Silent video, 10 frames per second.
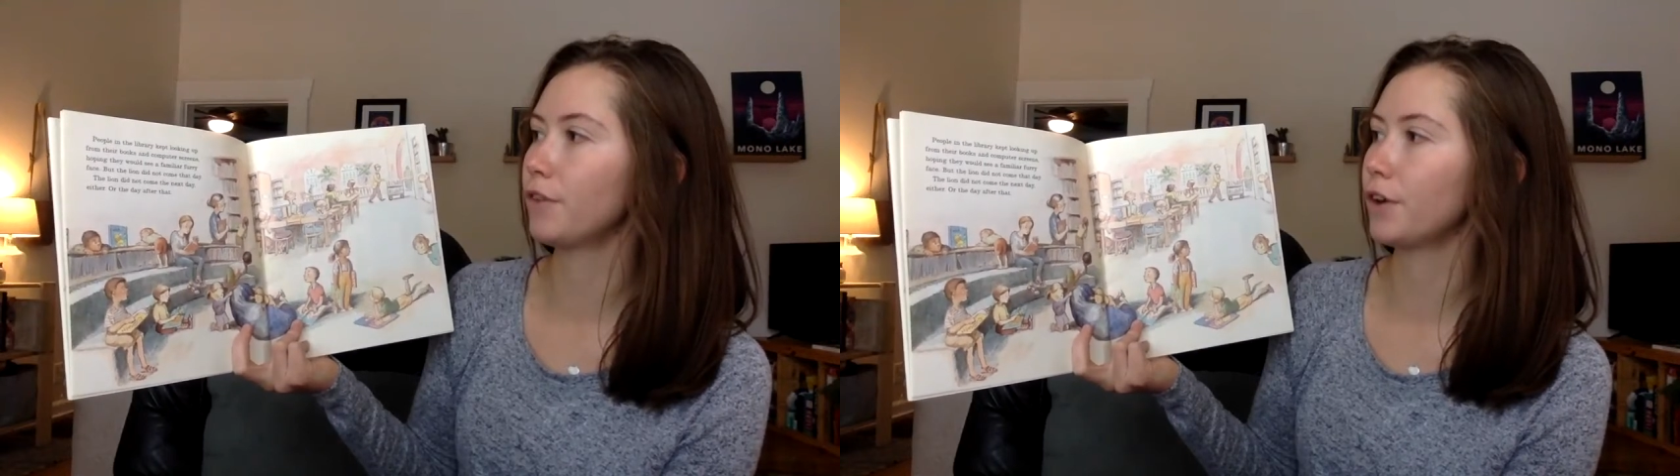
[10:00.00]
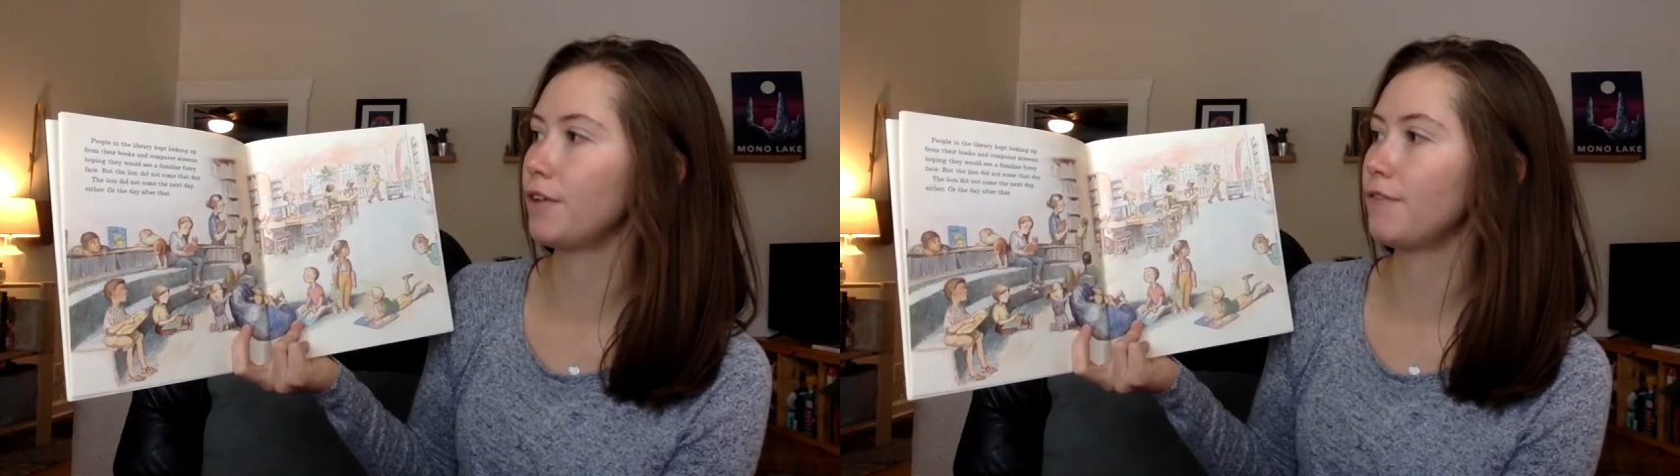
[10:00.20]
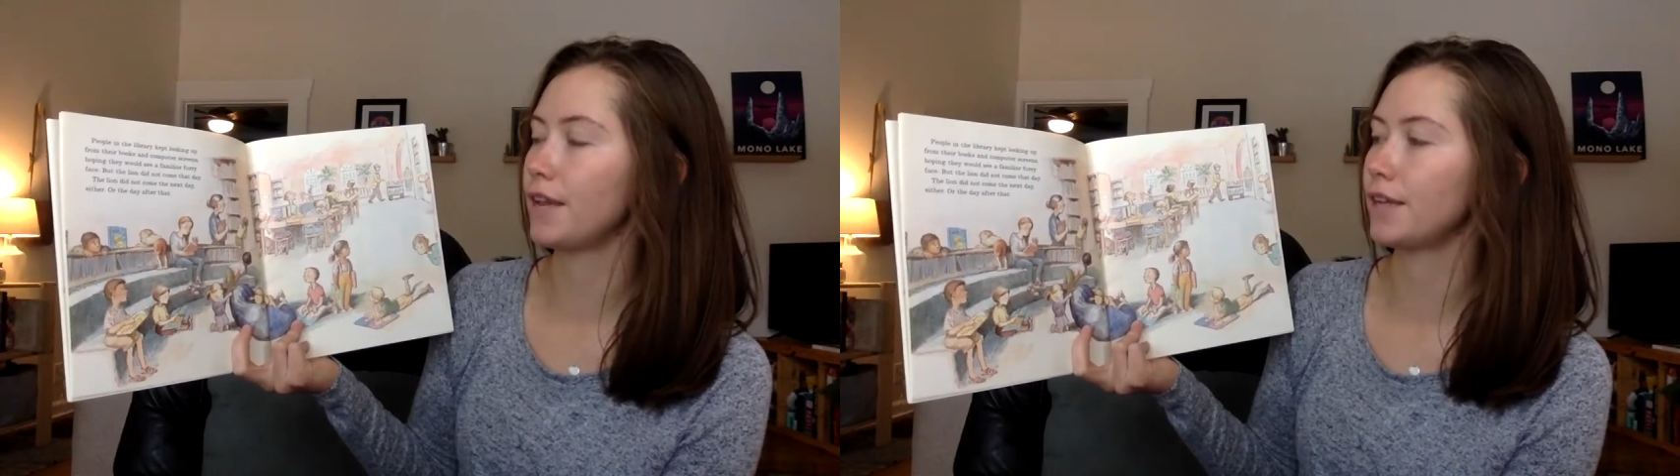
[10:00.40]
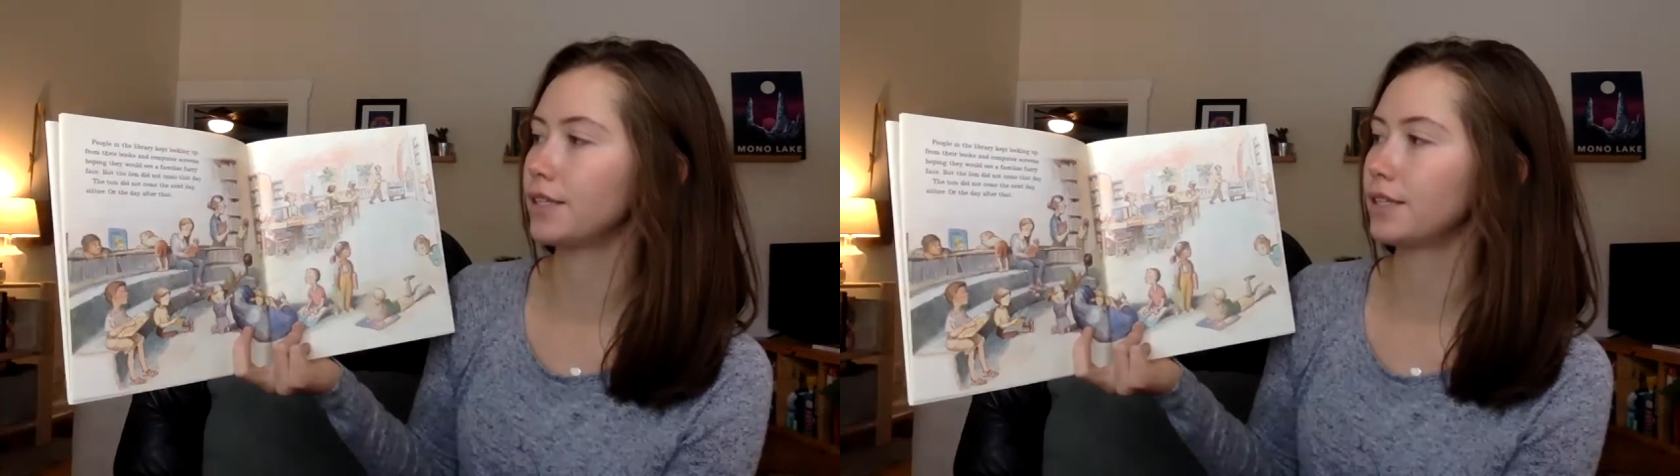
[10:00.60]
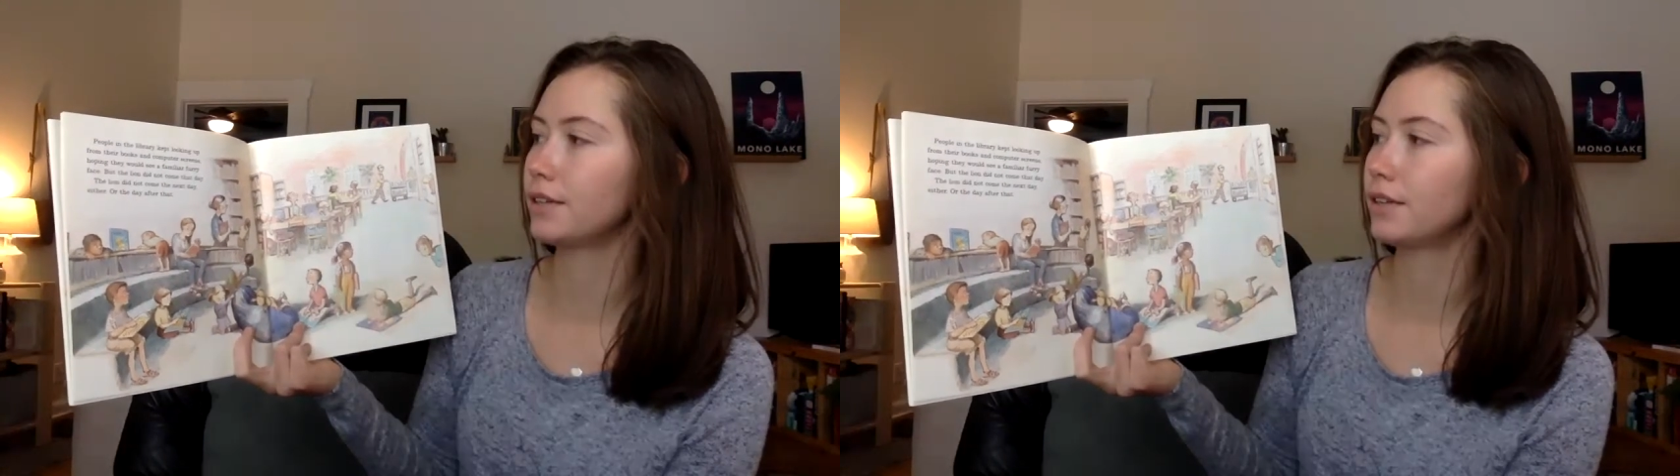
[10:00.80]
furry
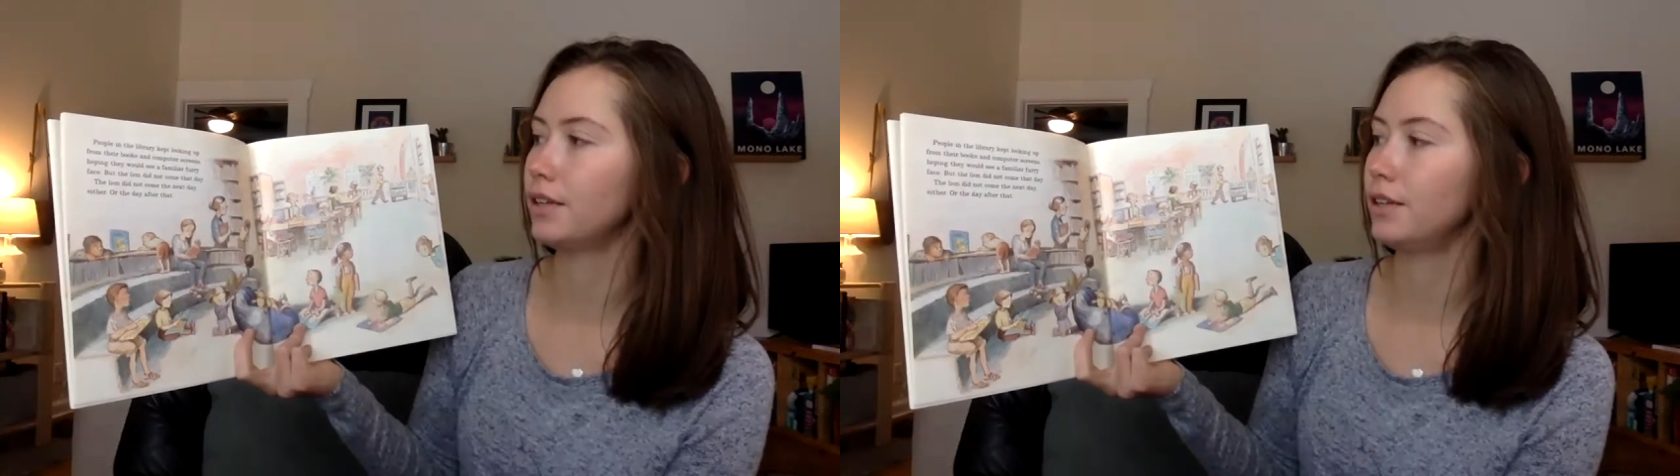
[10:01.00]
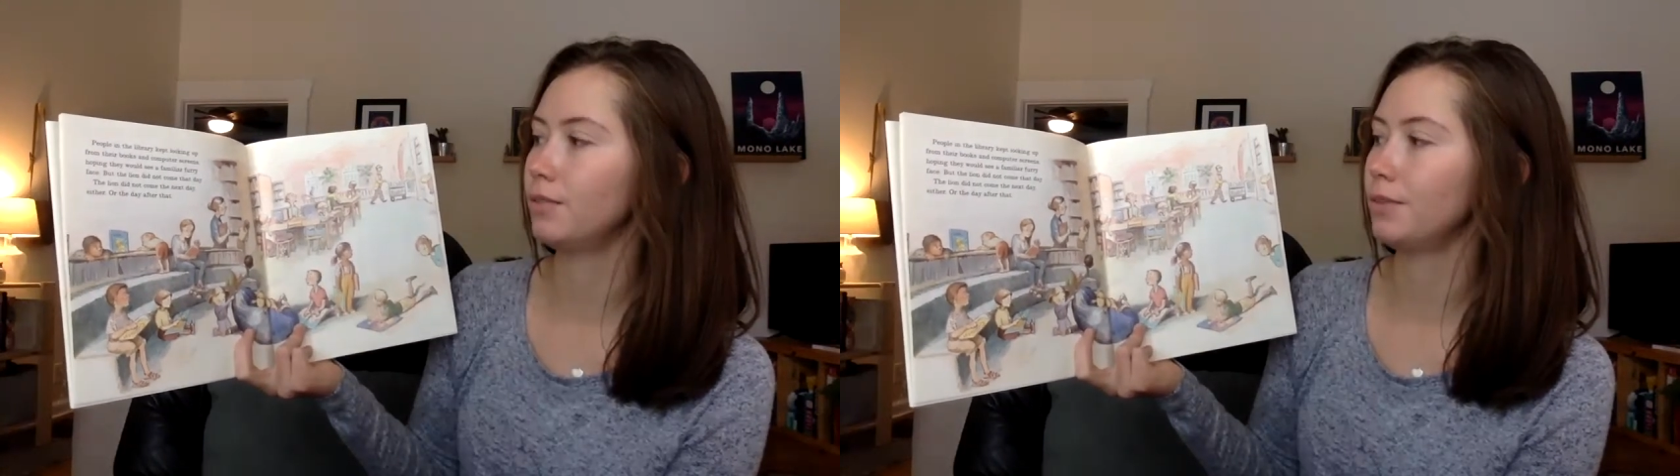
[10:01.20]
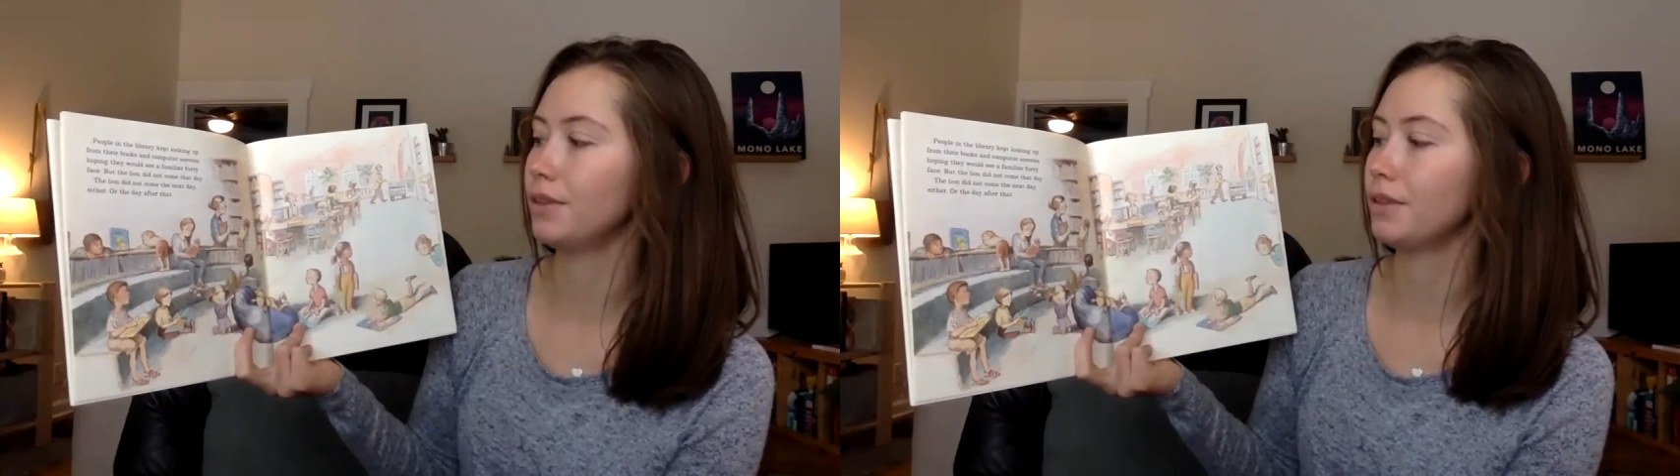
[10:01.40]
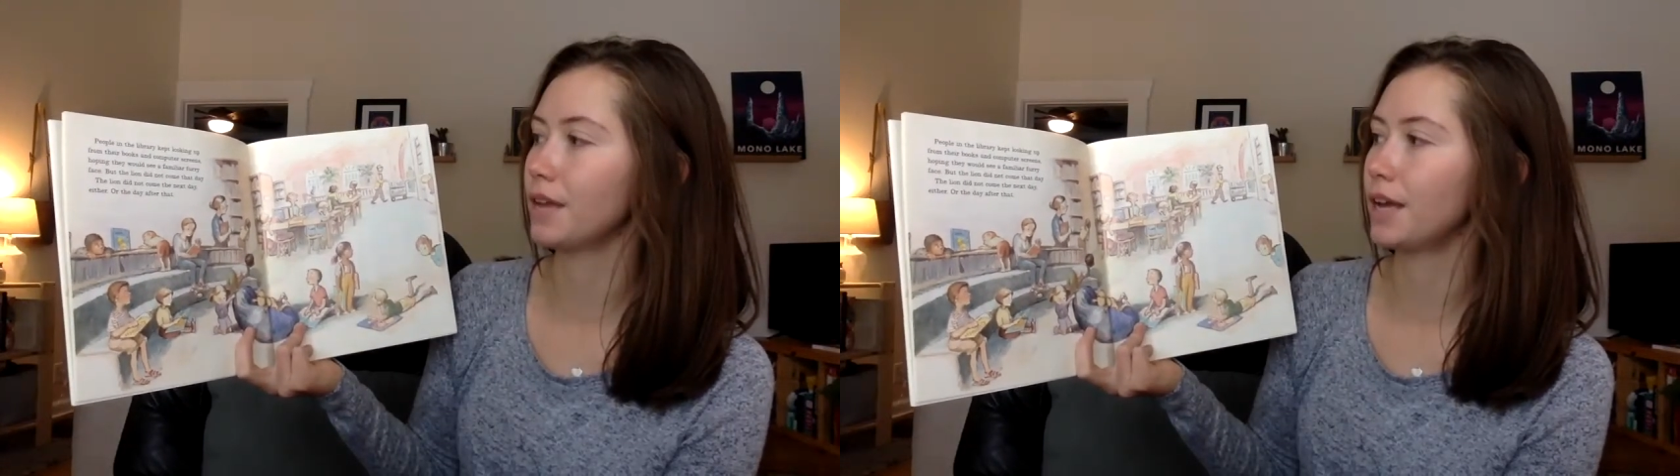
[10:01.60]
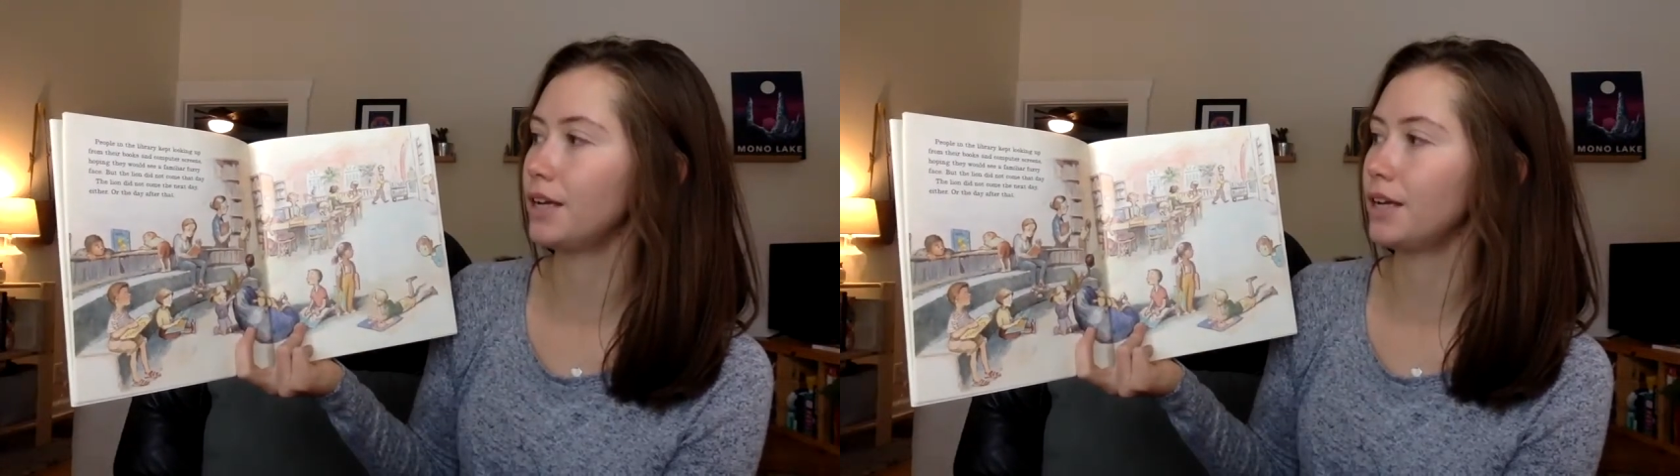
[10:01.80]
face. But the lion